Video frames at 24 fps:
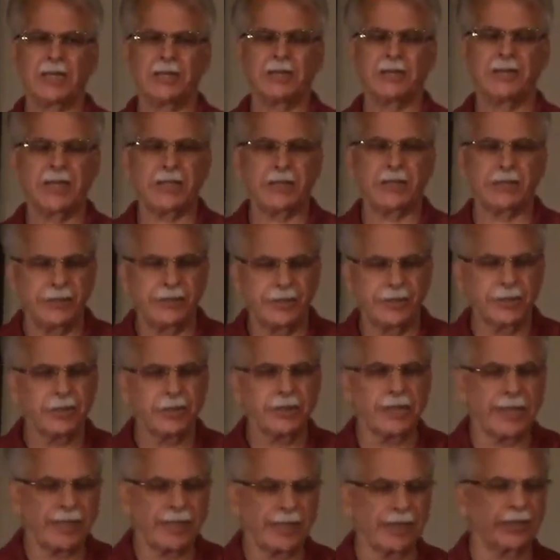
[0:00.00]
that
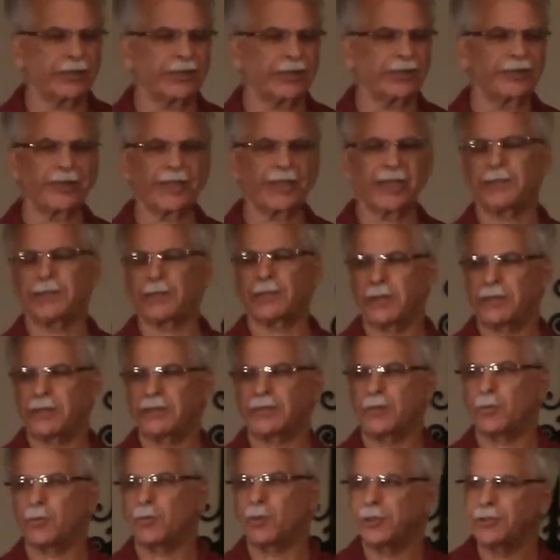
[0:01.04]
zeal and excitement
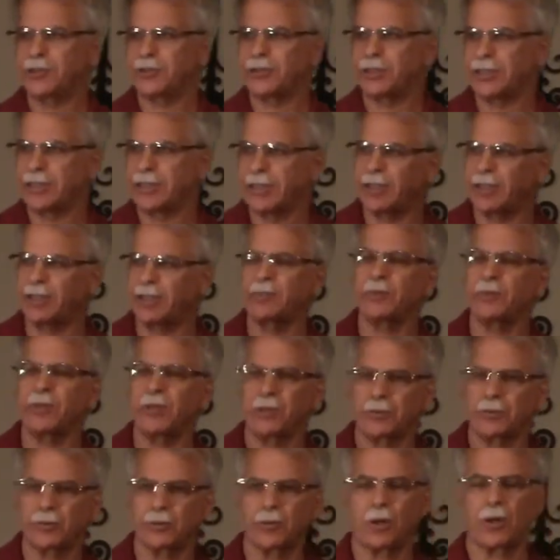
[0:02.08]
that once had carried
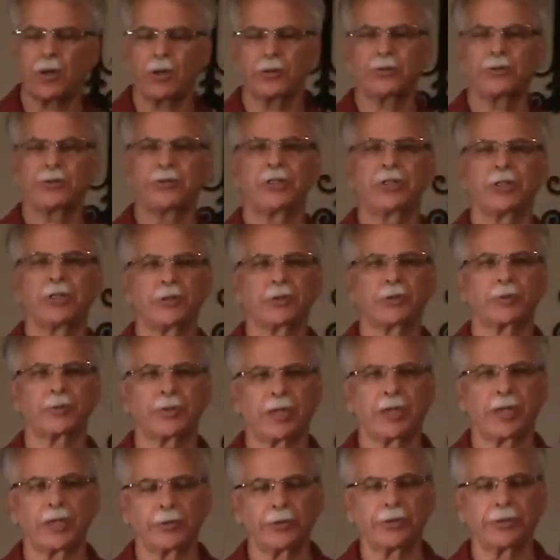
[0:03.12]
me through all those years
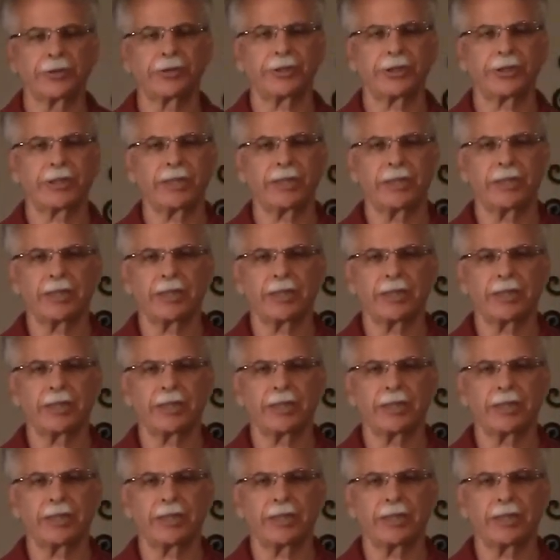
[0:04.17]
when I was